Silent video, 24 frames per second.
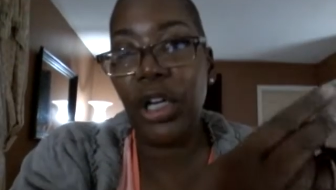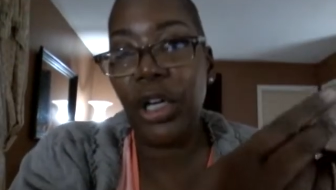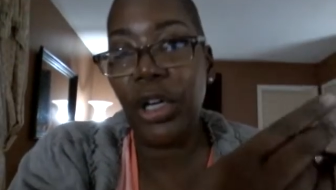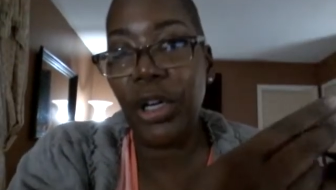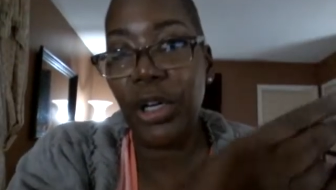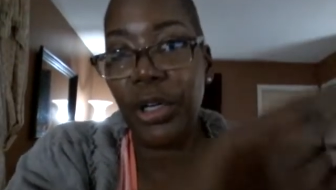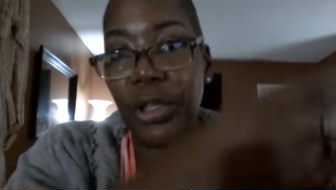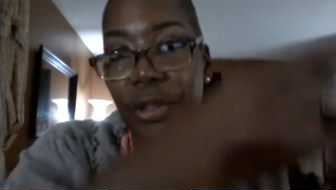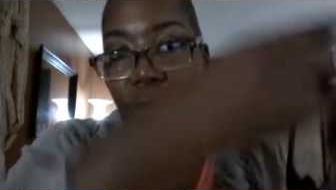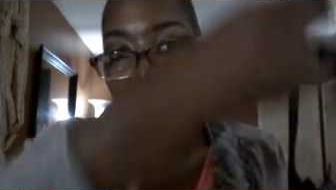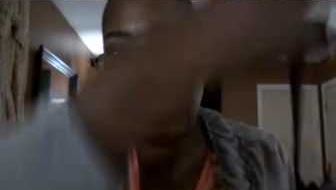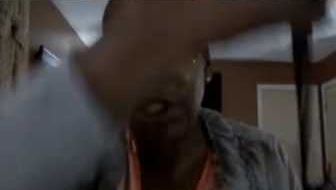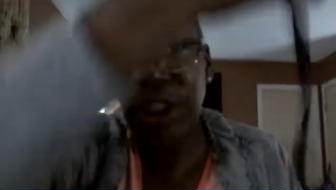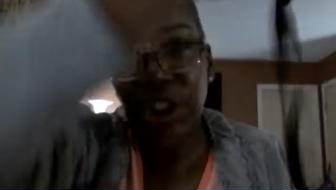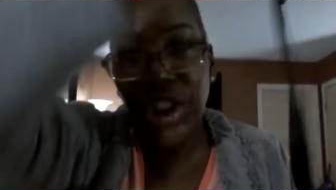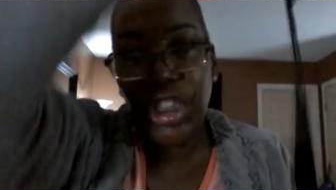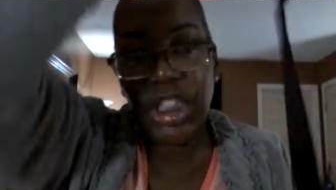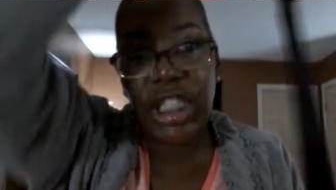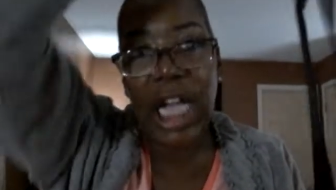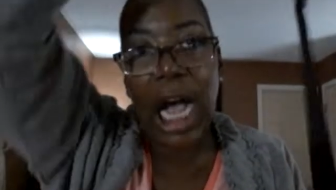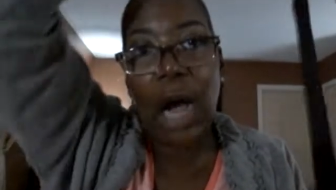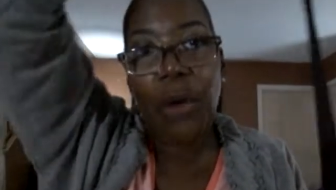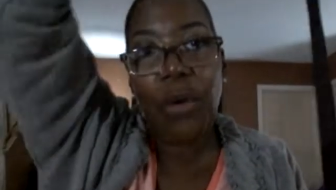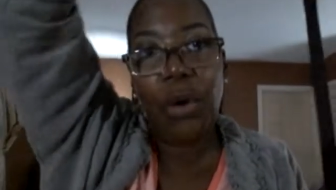curtain,
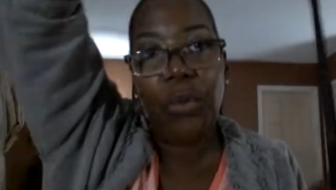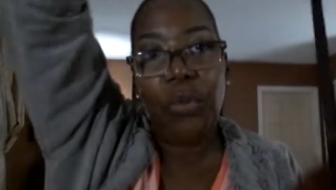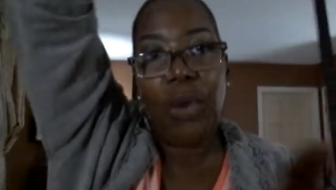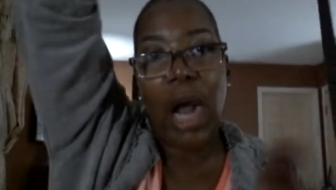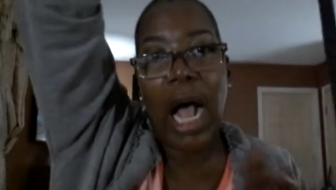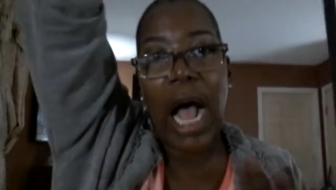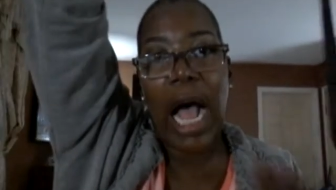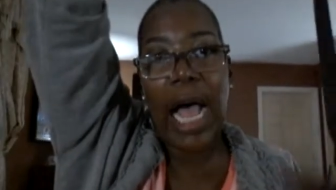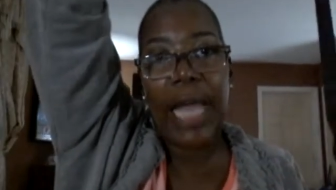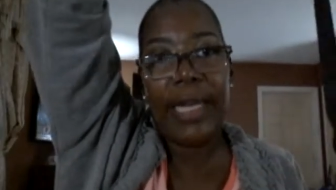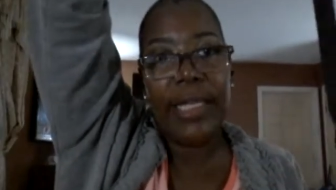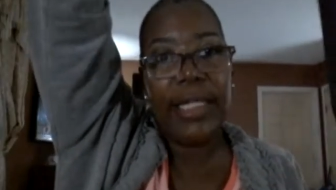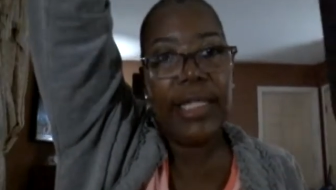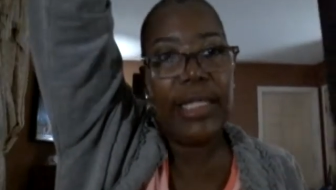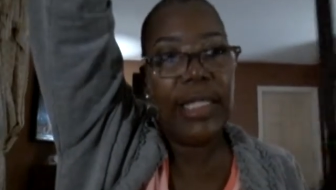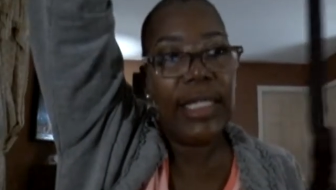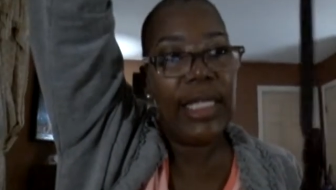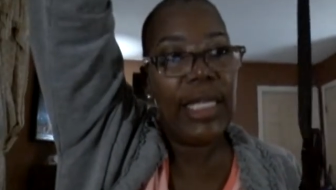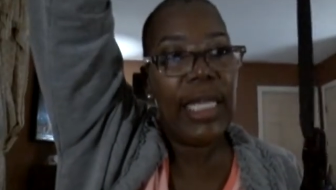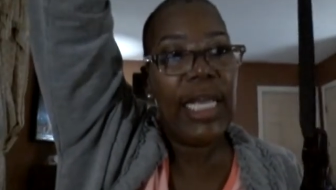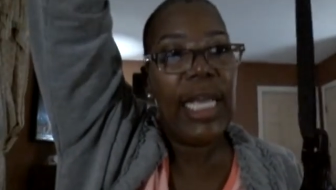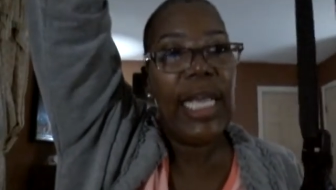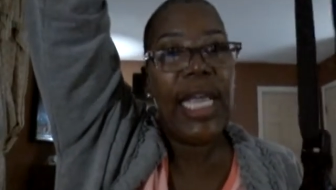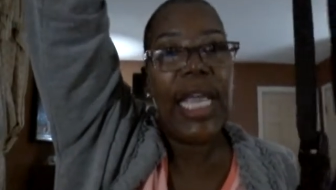shower rod.
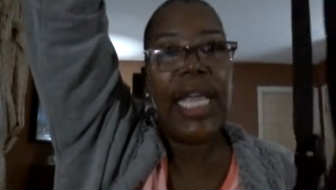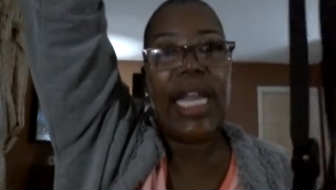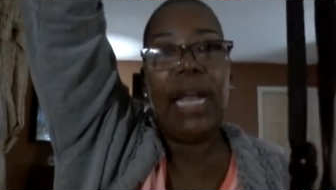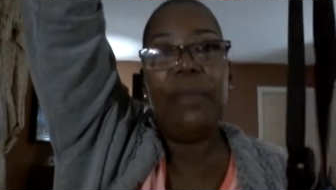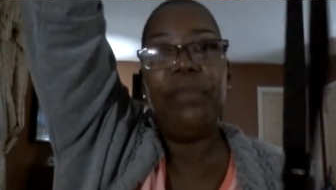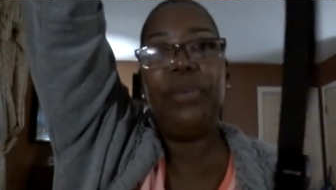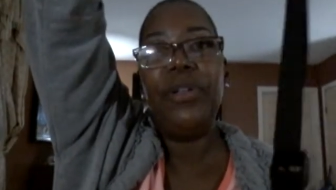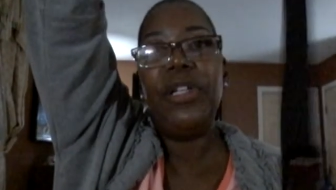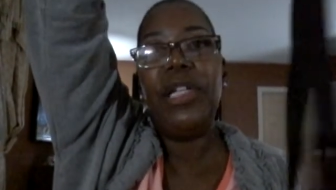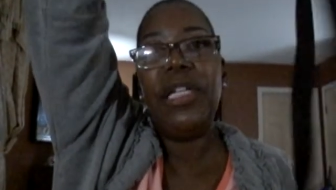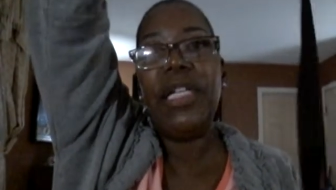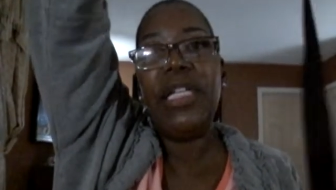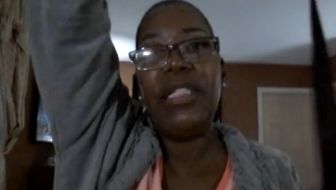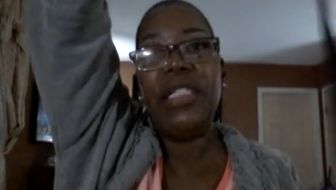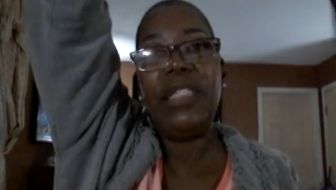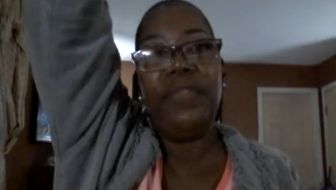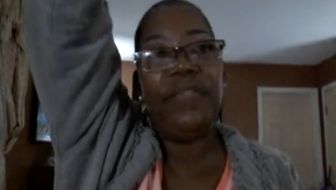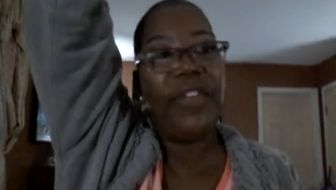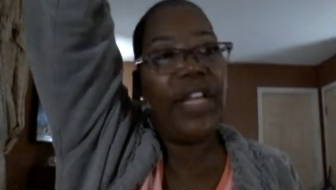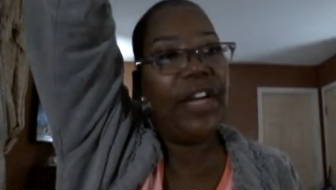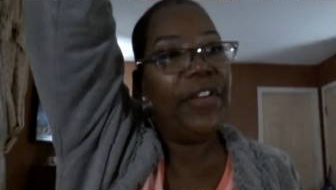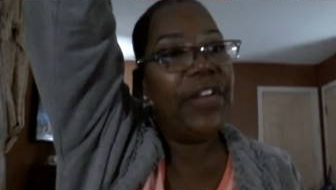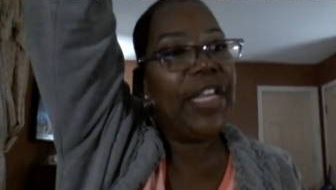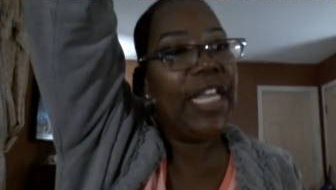And I put it at the
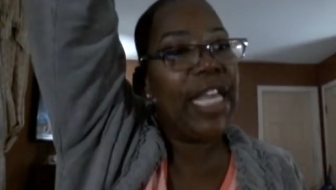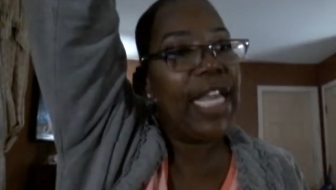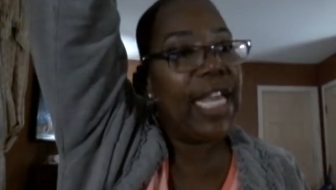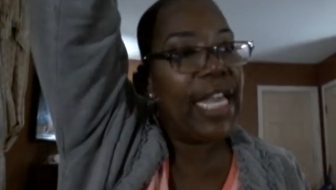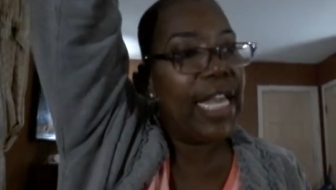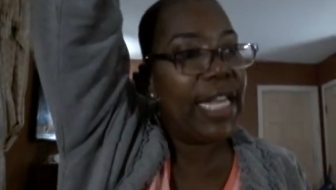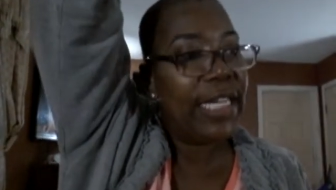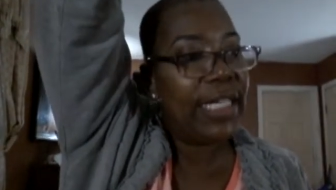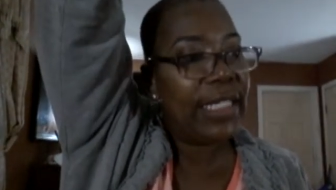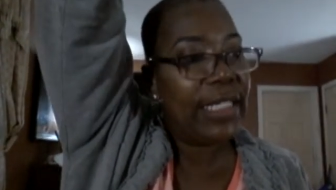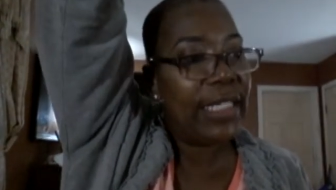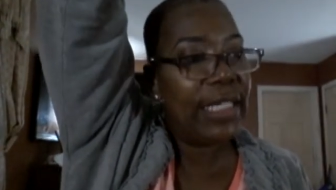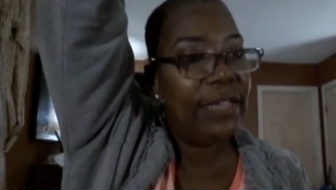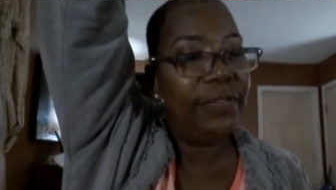very end.